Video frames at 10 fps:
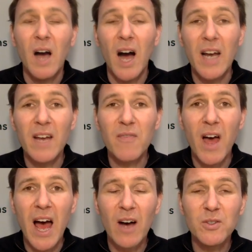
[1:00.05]
I left the
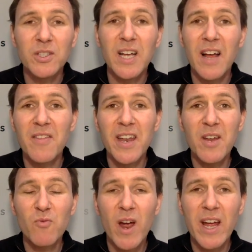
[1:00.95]
house and then
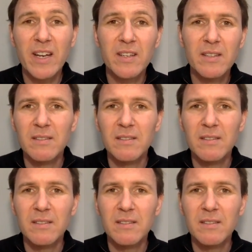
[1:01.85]
it rained.